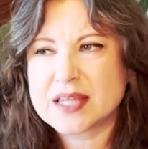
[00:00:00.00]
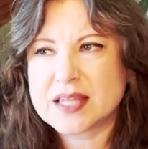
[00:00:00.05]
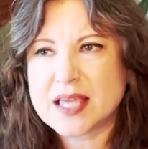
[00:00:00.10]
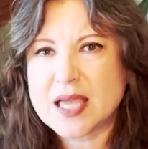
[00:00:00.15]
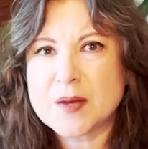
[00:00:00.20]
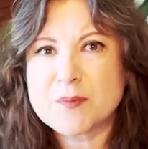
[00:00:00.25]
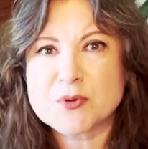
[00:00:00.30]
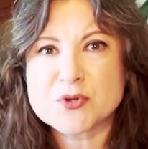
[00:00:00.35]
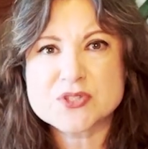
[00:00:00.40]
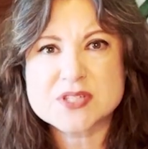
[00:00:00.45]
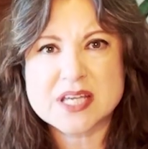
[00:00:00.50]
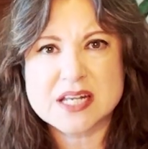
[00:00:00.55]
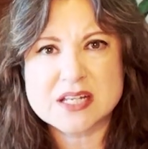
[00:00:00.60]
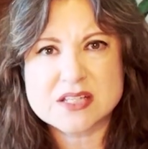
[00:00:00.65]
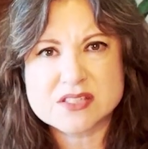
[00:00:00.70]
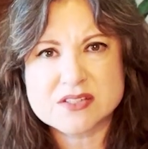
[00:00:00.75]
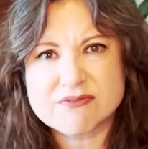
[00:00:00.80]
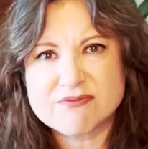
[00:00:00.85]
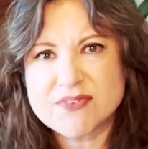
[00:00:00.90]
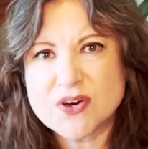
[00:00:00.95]
April's getting
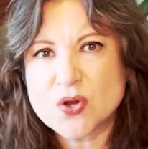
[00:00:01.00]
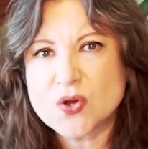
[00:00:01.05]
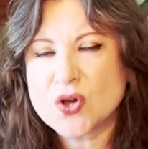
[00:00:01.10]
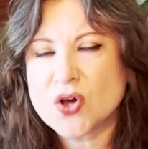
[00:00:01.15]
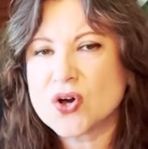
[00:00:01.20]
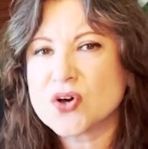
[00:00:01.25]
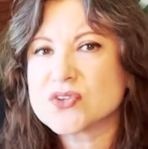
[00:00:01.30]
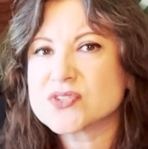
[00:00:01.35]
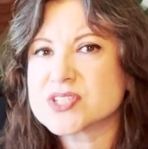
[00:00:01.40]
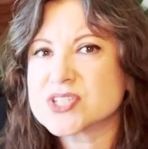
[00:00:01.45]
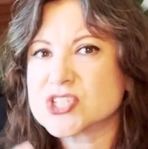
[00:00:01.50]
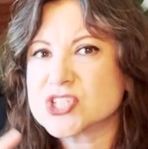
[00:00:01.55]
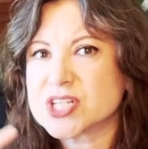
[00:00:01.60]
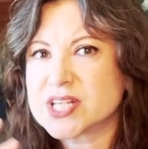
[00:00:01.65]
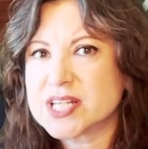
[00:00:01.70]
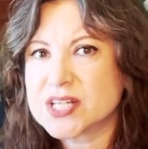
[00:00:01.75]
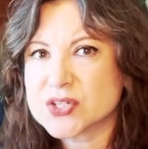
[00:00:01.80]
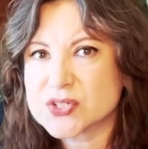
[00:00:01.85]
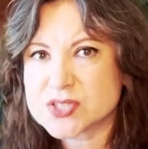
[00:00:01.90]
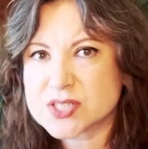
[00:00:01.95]
some phone calls, and she
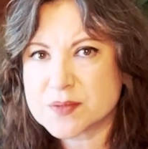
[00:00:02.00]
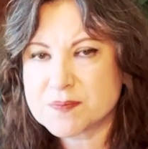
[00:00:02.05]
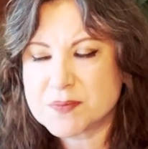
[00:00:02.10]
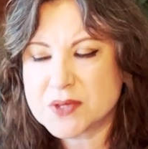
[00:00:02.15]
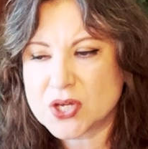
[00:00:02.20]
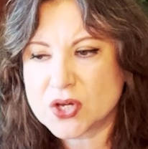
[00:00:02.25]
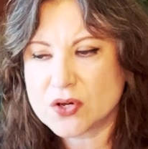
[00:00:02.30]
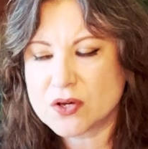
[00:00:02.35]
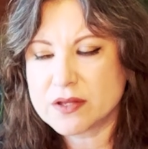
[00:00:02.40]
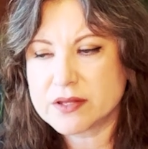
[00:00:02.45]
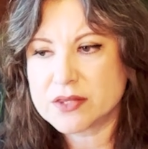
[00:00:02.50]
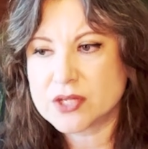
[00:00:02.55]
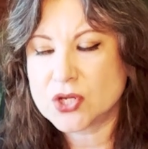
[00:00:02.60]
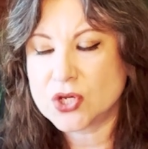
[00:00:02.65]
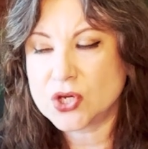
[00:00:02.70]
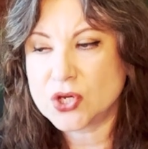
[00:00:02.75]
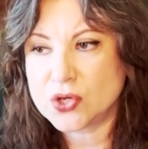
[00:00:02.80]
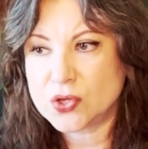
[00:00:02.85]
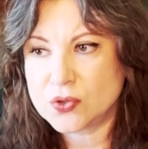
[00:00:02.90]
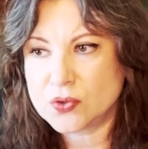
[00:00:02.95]
hears something on the
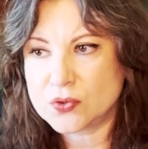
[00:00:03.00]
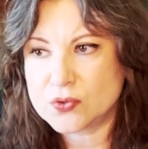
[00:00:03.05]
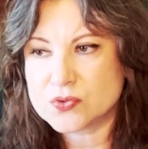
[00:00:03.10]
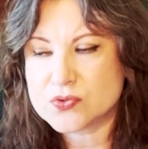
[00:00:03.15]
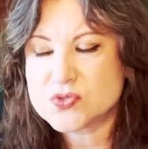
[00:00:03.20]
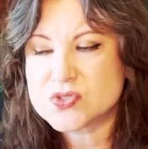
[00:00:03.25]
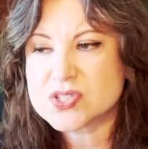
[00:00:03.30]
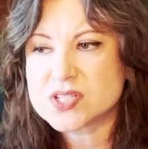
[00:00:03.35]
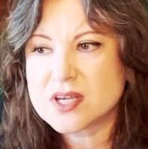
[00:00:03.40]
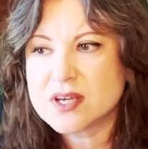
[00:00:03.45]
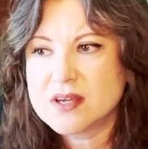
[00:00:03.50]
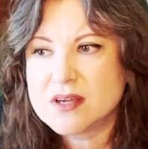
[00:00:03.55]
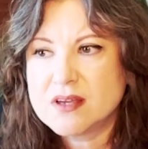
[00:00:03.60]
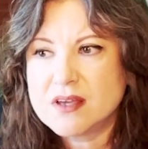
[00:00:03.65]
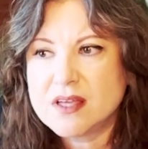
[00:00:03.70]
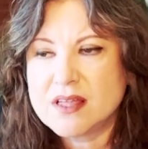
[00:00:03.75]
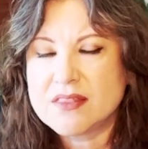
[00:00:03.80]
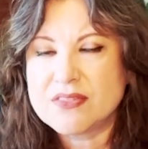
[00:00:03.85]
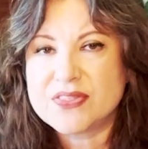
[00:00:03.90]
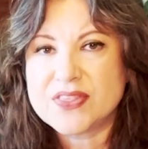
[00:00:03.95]
news
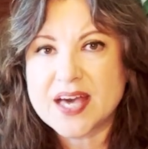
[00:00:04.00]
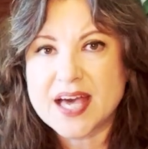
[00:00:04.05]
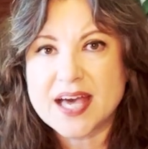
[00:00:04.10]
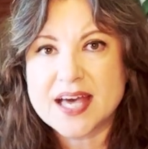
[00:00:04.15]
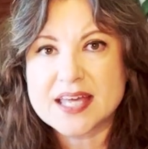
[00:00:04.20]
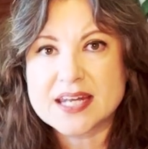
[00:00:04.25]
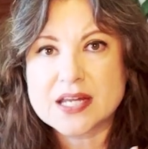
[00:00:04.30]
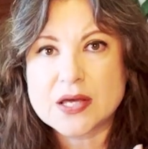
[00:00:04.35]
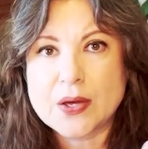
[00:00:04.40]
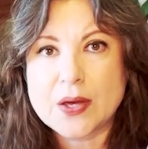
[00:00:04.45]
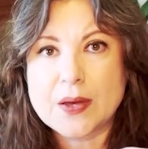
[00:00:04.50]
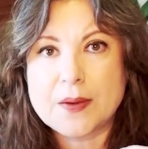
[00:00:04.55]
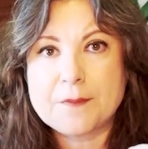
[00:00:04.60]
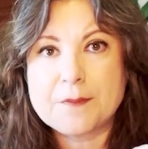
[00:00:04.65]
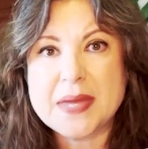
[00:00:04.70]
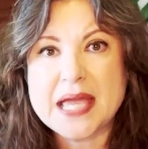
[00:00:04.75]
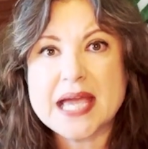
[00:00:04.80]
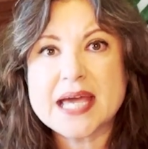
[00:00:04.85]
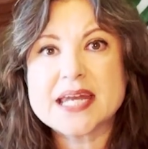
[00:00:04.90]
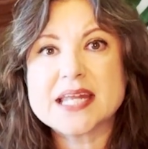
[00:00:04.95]
that a
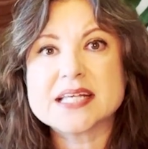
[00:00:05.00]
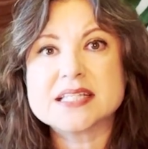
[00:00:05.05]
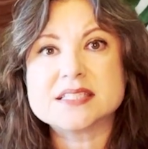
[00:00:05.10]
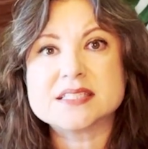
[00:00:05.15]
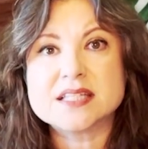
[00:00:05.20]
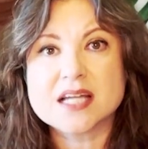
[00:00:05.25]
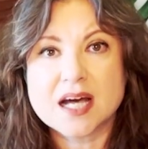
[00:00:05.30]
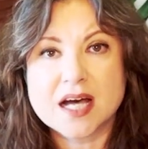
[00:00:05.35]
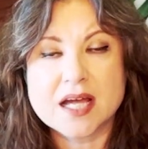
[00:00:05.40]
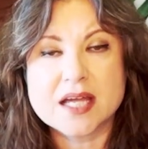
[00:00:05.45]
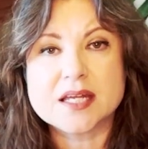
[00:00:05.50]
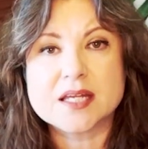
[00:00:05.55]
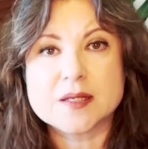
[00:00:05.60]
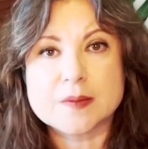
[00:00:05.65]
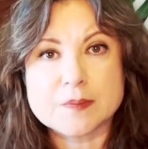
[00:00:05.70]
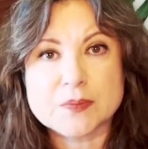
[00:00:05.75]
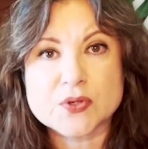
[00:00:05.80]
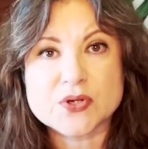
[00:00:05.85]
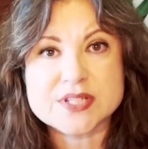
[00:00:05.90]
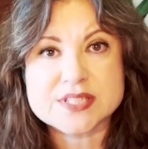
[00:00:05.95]
man has died
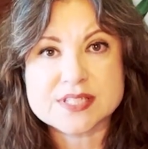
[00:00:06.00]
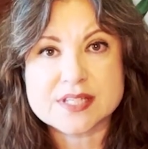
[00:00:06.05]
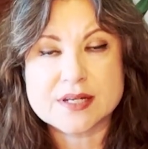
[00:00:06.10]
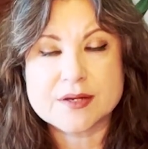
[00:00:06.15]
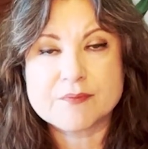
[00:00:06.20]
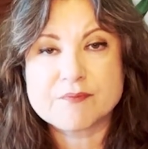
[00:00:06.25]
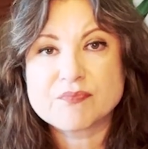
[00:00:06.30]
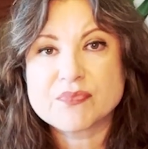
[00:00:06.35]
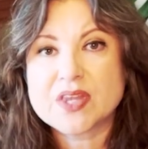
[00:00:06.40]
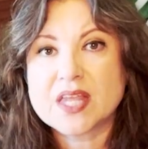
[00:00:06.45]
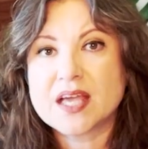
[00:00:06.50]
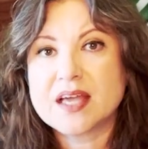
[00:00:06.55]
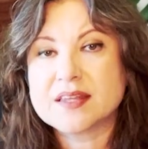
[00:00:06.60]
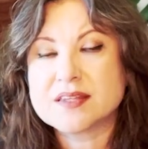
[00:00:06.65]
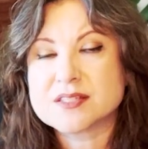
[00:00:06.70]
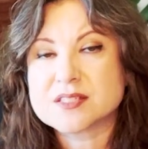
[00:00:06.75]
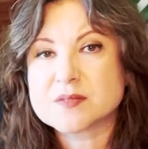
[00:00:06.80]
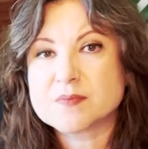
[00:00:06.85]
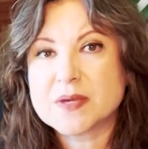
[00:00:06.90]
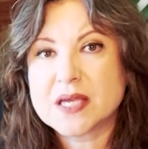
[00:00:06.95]
in prison. And
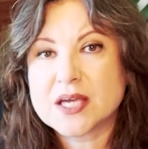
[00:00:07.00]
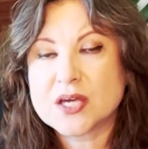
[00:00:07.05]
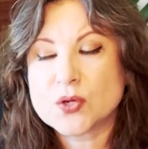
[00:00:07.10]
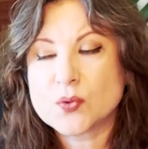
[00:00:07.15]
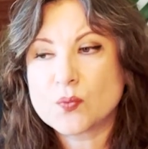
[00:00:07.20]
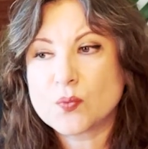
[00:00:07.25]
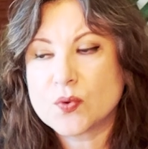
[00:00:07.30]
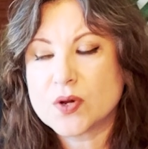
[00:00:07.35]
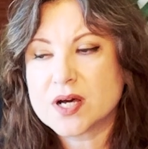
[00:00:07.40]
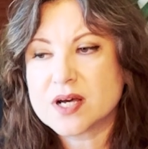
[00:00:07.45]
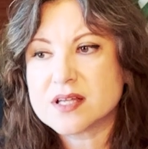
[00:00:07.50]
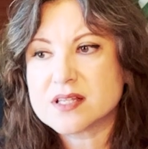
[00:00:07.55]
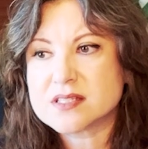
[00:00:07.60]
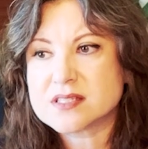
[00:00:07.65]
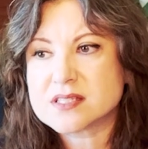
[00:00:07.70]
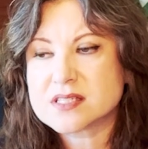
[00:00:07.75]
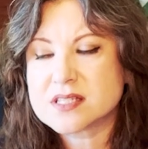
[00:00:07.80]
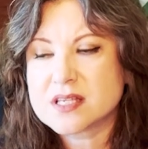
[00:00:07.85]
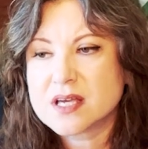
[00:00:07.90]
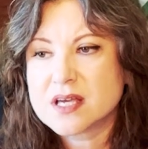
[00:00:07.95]
this man
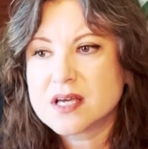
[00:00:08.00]
was